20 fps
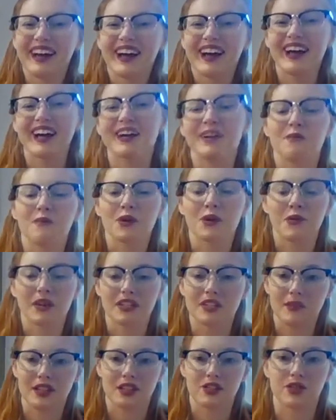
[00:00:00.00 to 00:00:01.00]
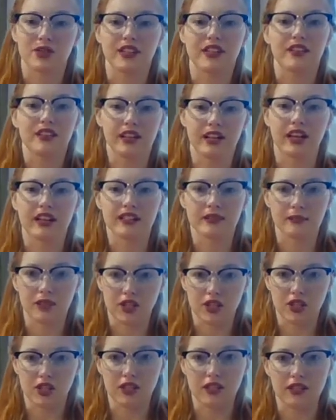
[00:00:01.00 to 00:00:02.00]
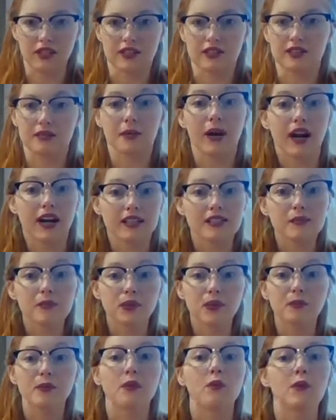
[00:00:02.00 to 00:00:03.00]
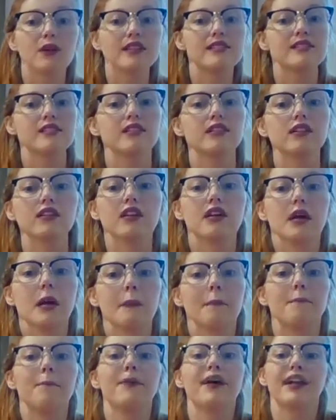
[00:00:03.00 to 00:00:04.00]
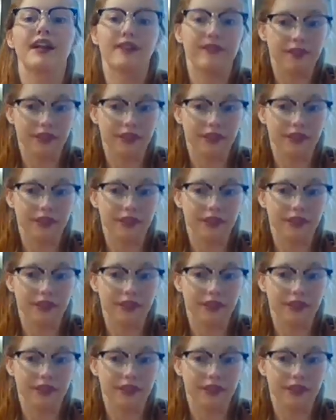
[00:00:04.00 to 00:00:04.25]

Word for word: Um, we wanted to make sure that they got as much as possible, but we still benefit